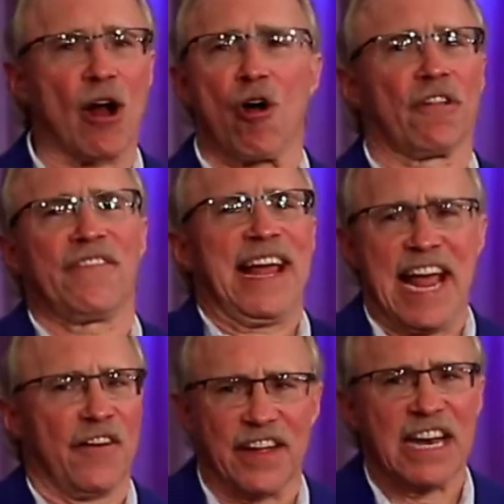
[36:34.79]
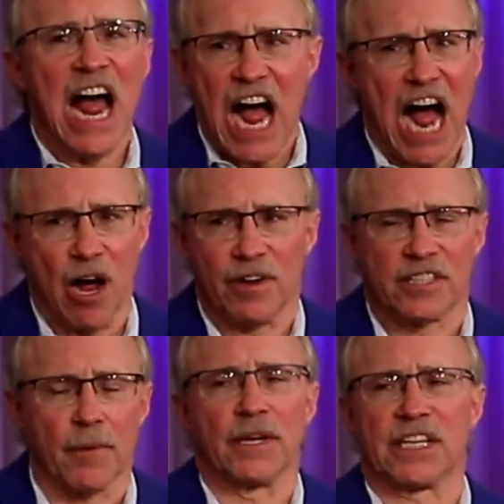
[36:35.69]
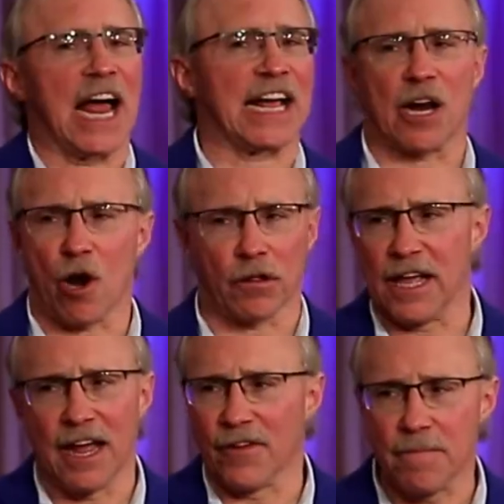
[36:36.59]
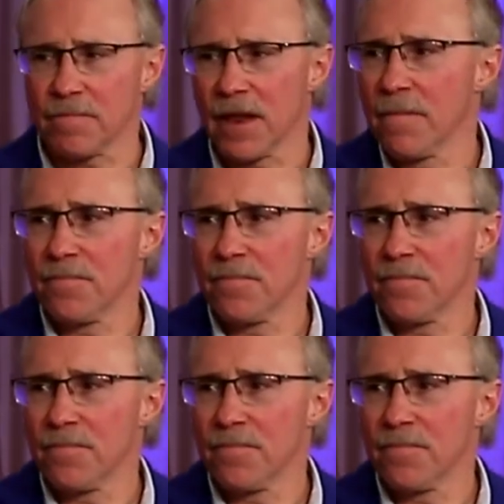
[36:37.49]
had all of heaven. Oh, somebody say, I got all of heaven.